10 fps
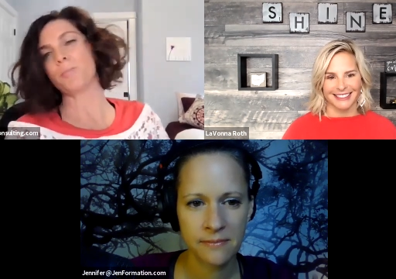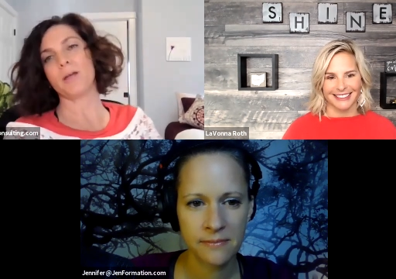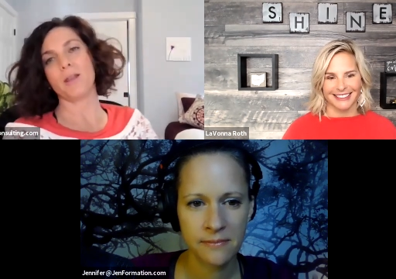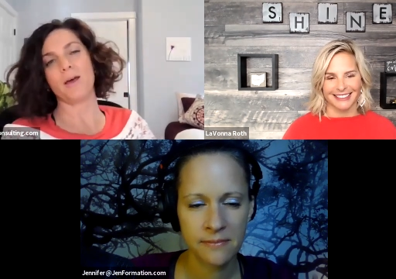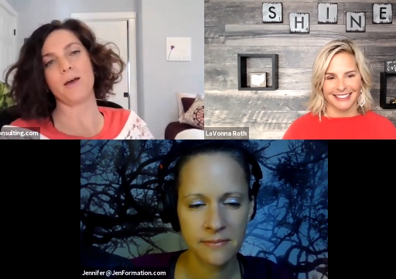
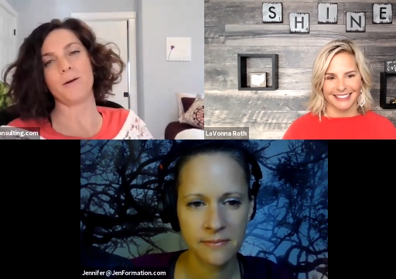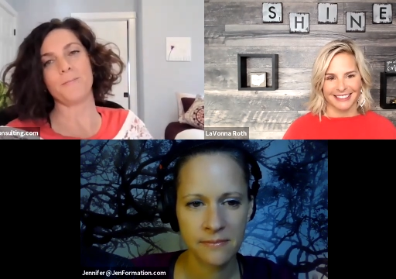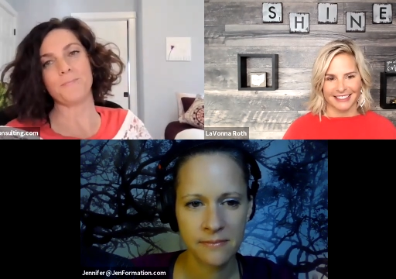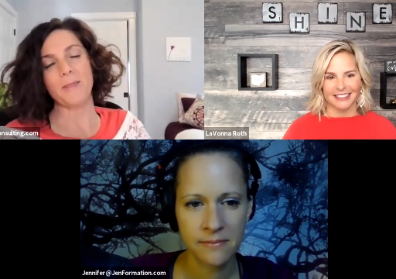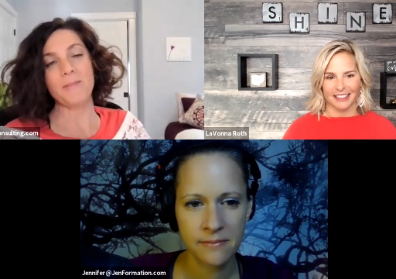Speaker 1: But,
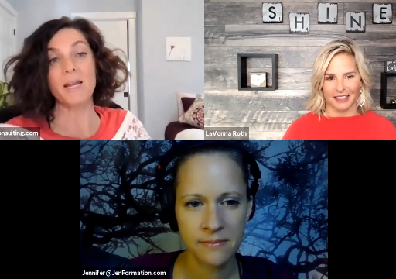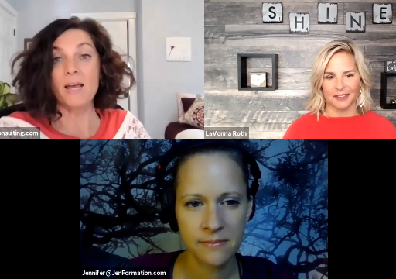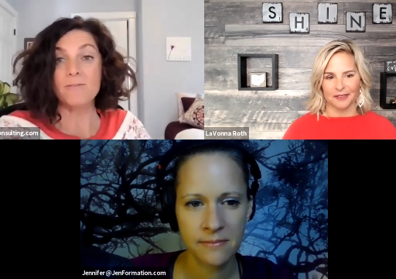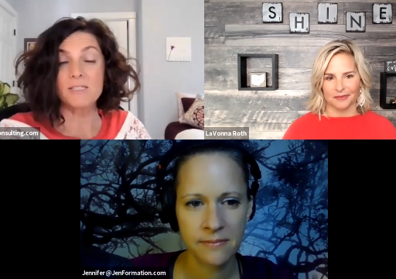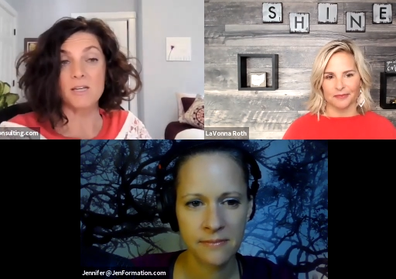um, and then I
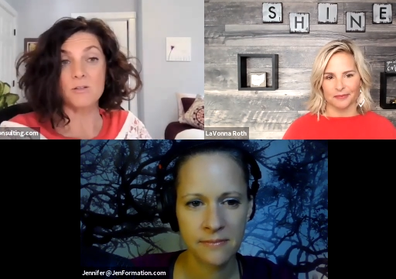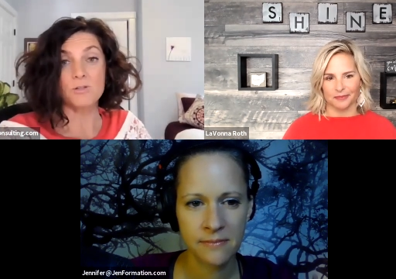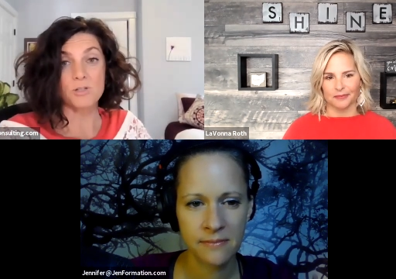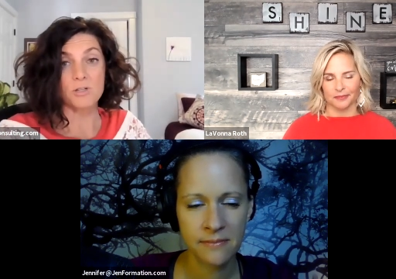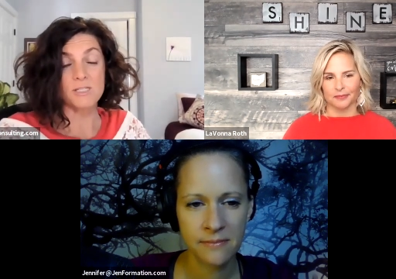have a son
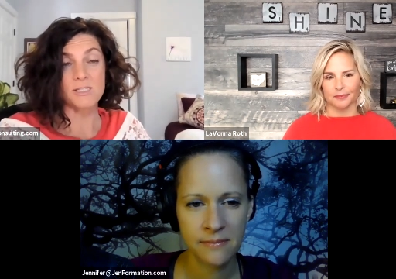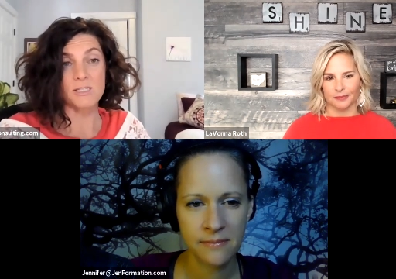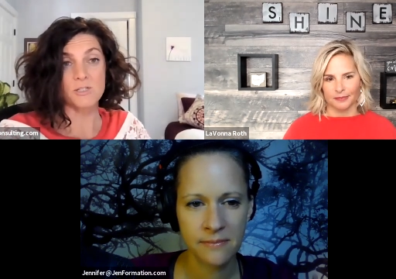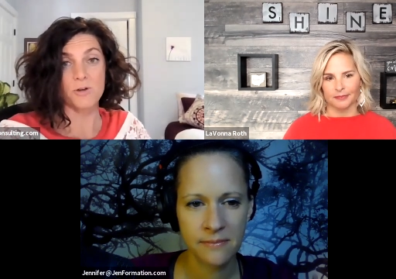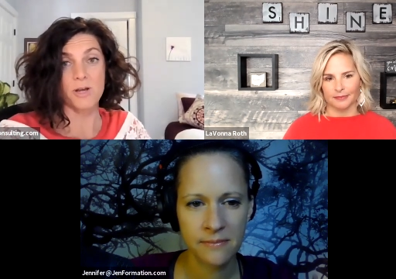who started
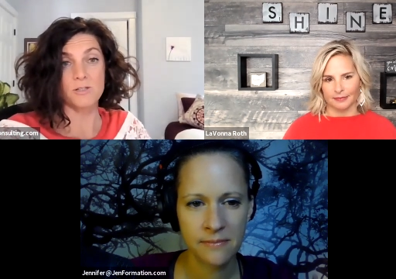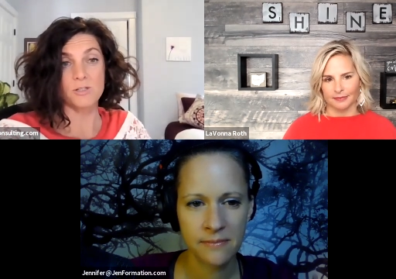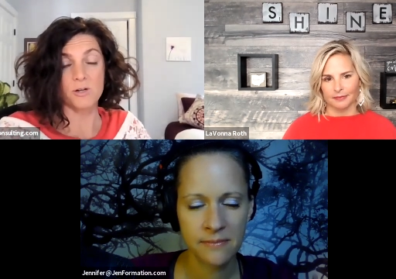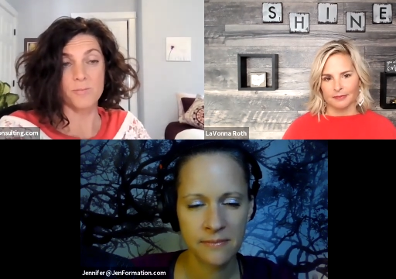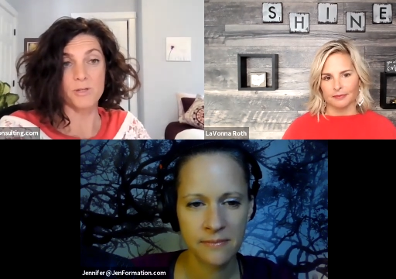sixth grade,
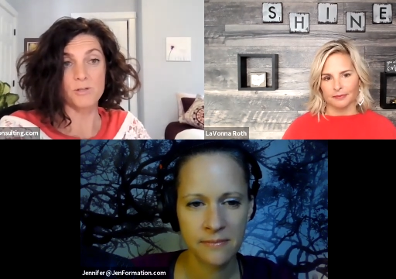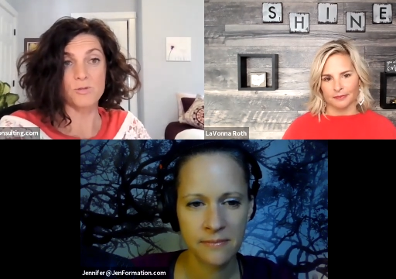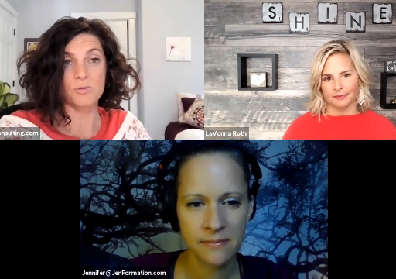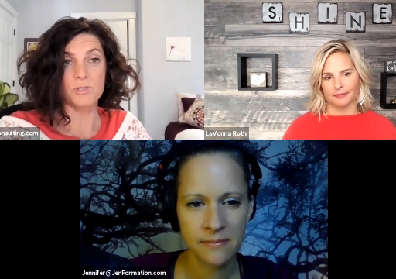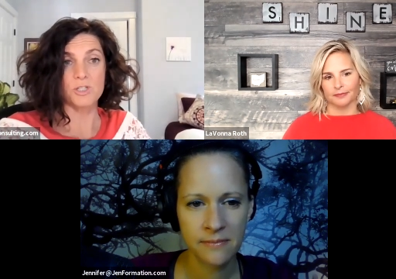started middle
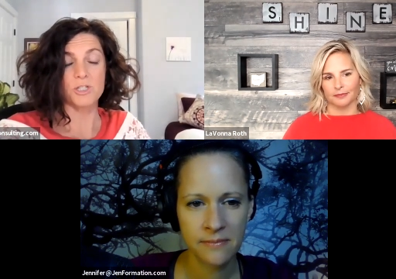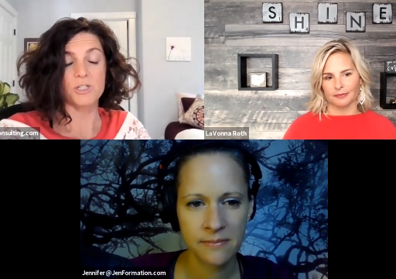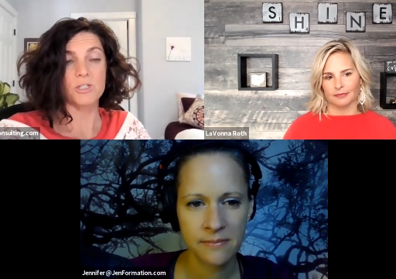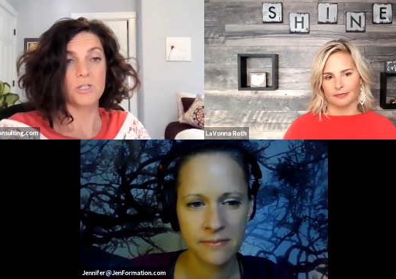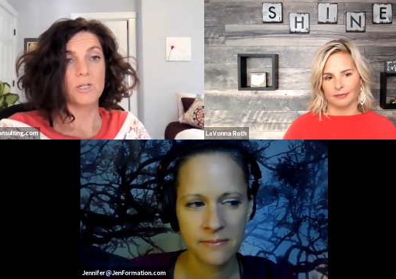school this
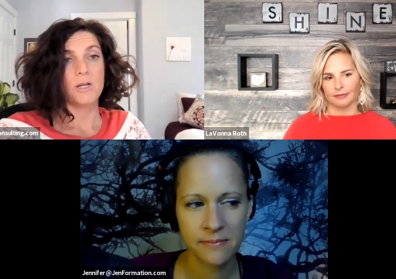year.